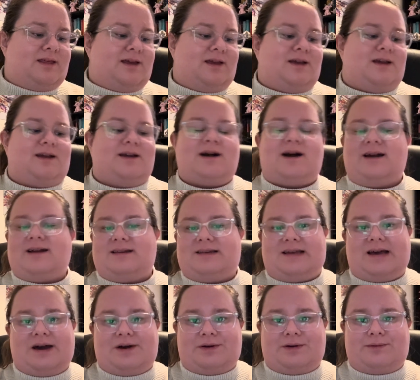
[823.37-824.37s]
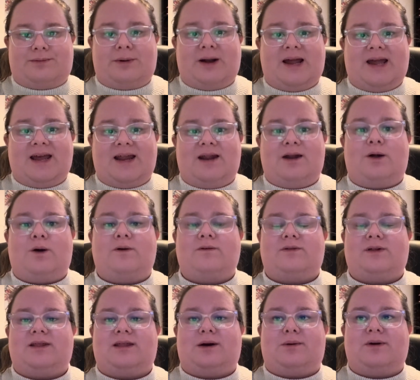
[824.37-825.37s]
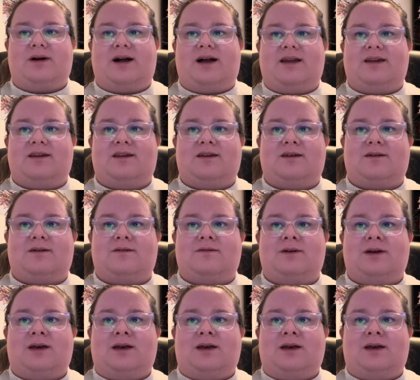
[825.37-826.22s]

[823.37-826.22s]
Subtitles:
the guide to how to write, and hopefully that will kind of